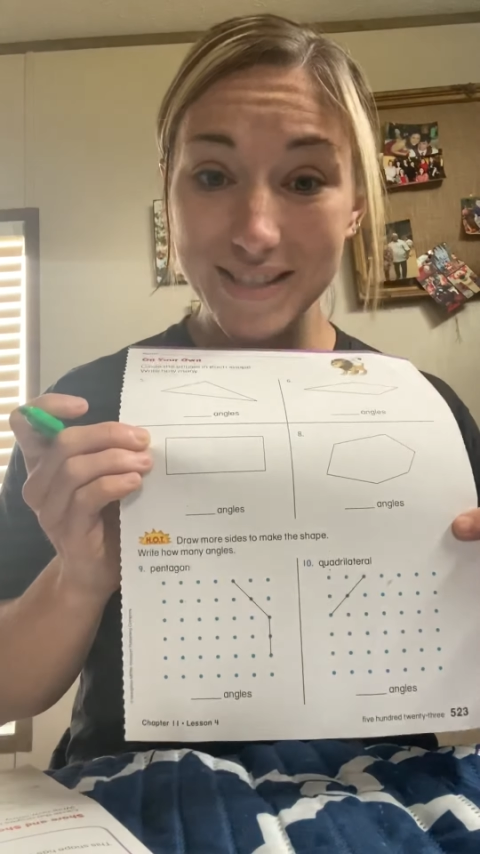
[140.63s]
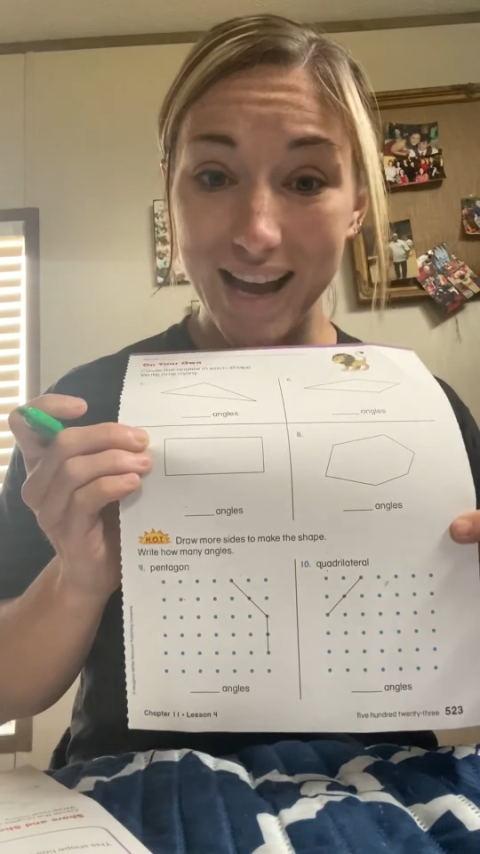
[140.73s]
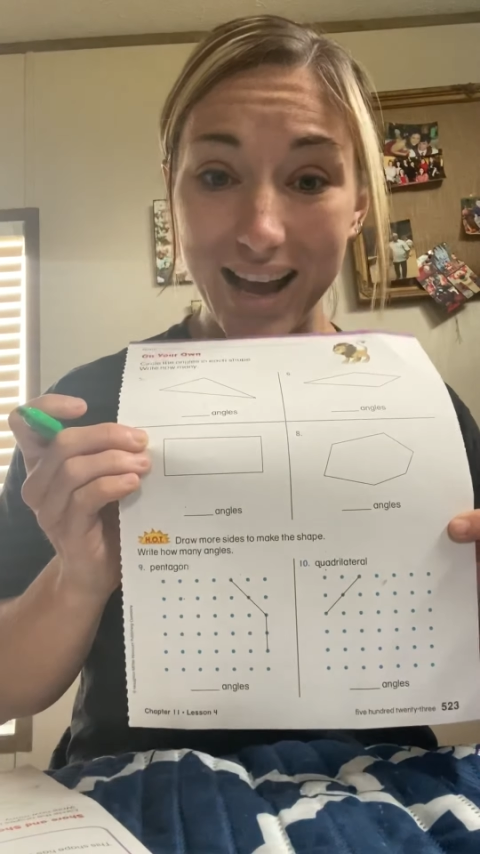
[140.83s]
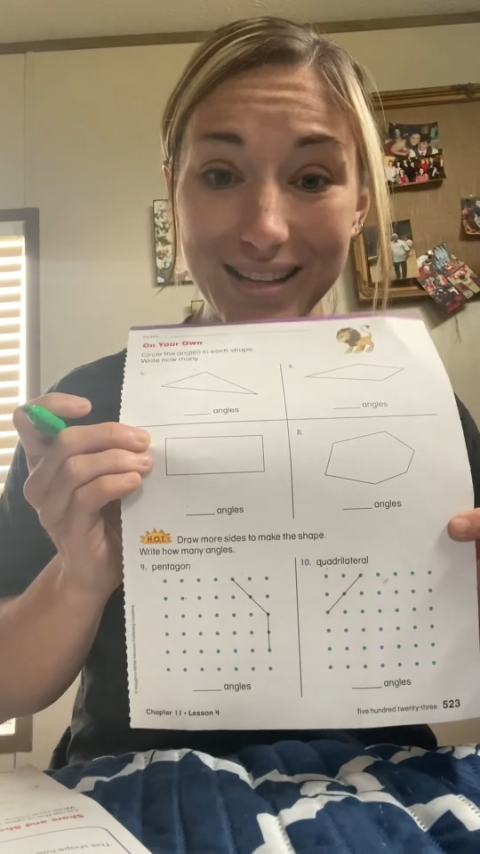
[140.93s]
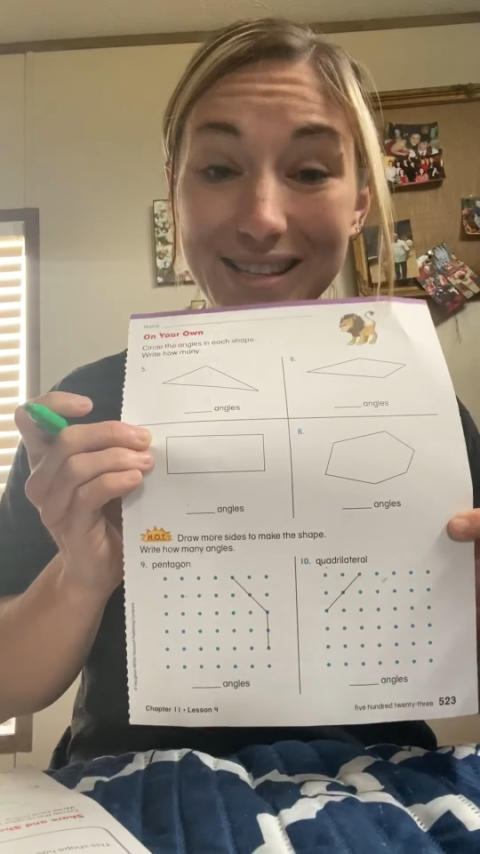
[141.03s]

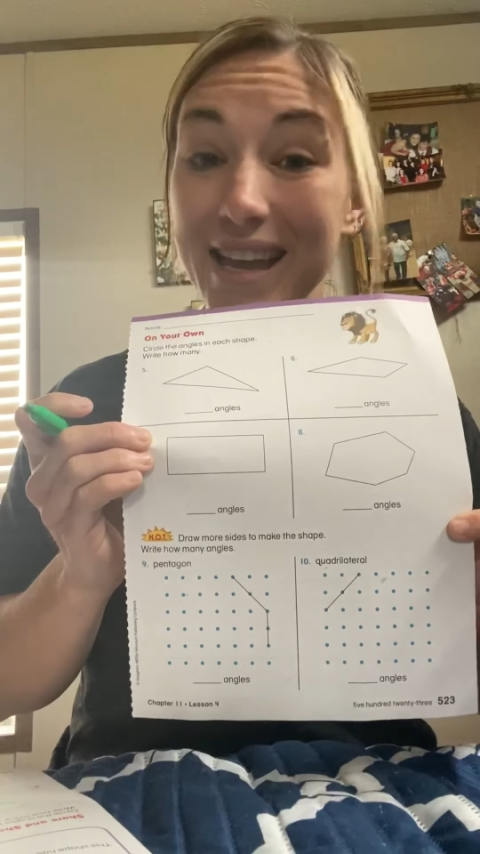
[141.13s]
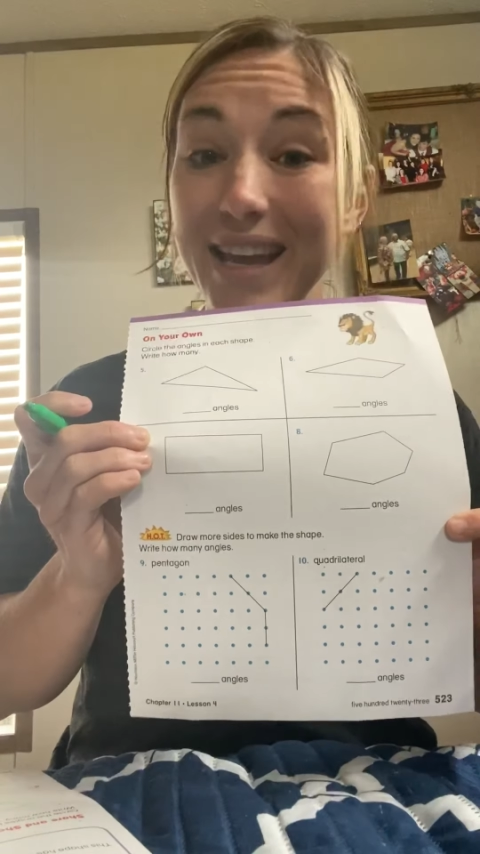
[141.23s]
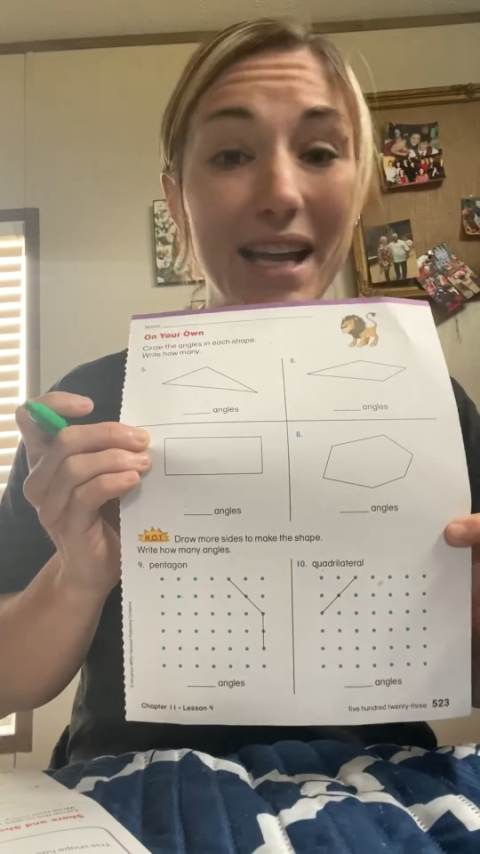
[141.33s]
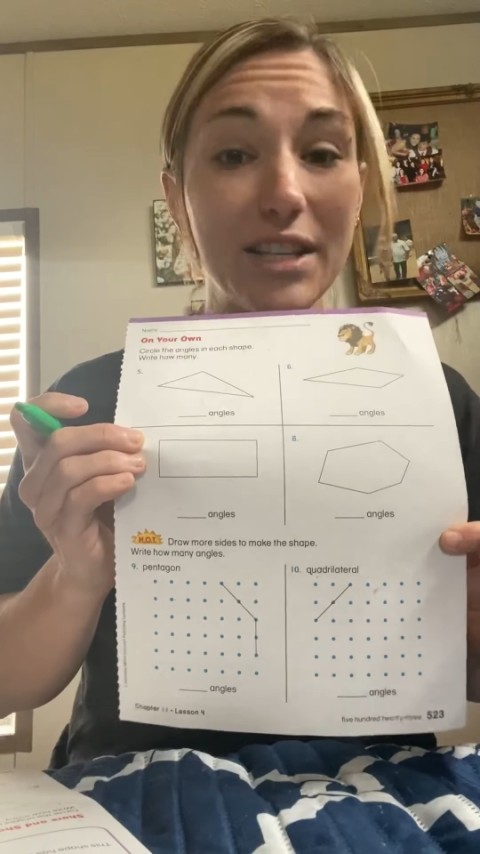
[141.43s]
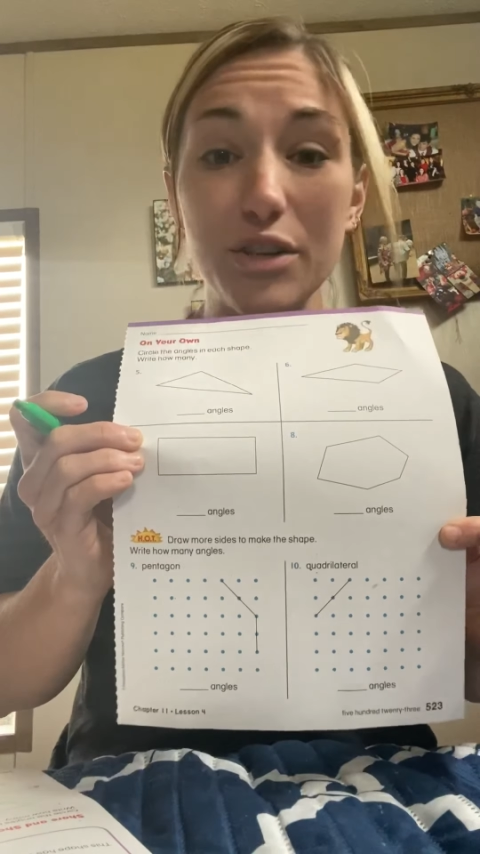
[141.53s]
sides,
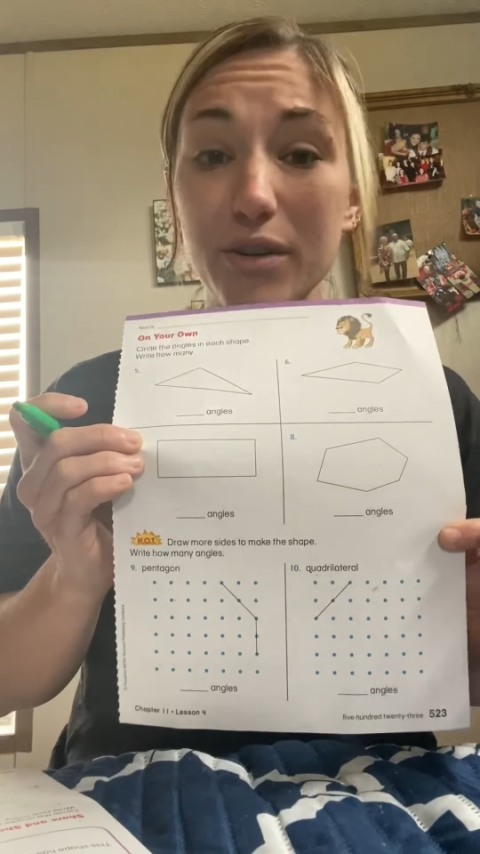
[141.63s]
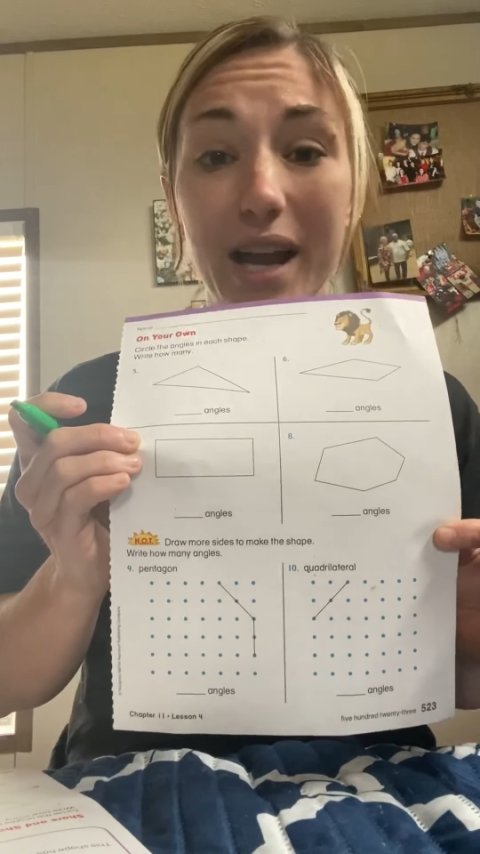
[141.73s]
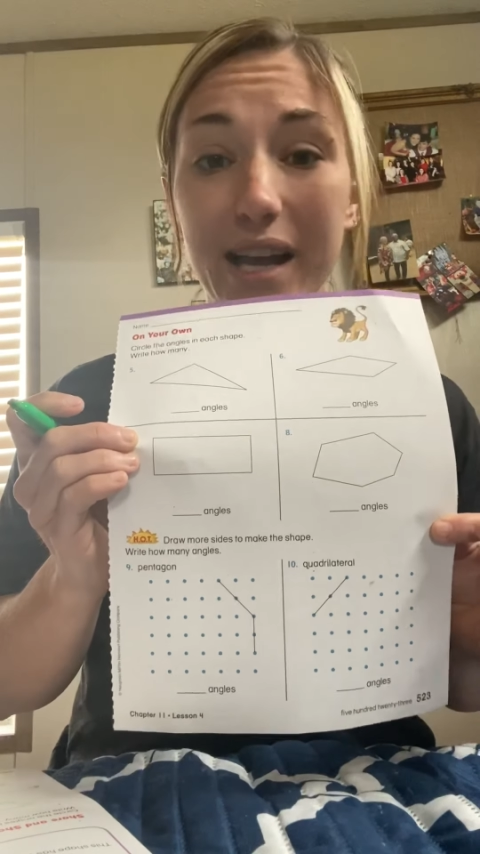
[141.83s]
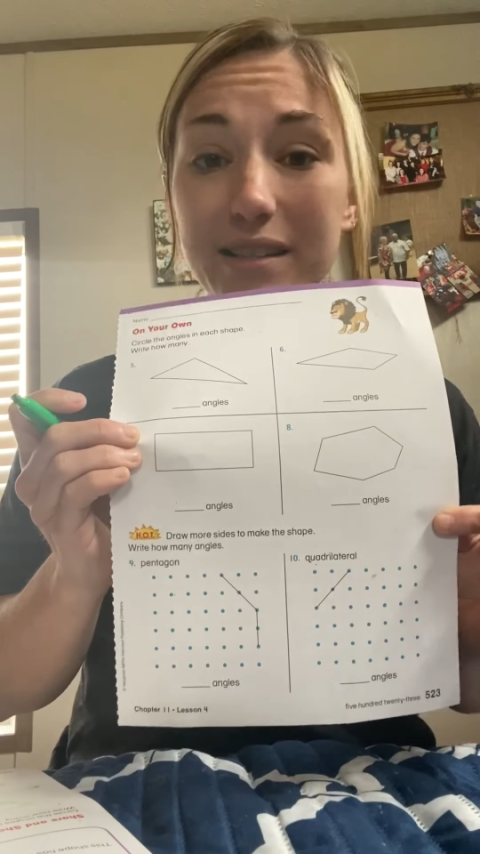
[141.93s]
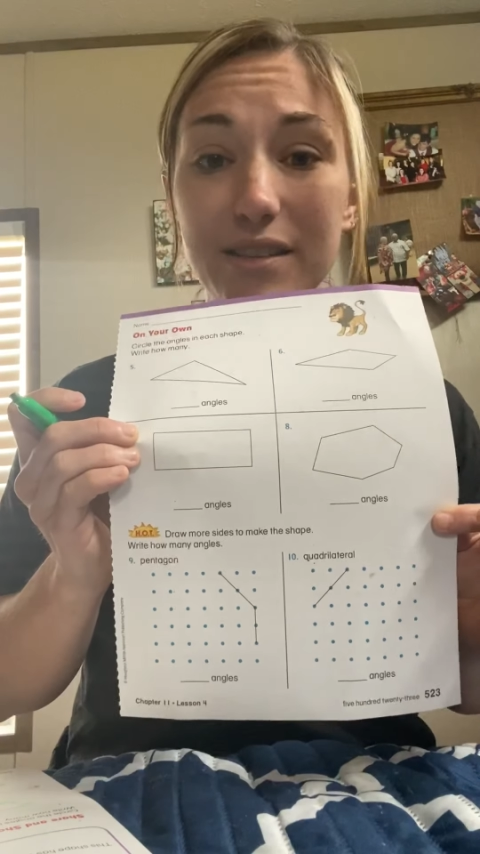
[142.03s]
it's correct.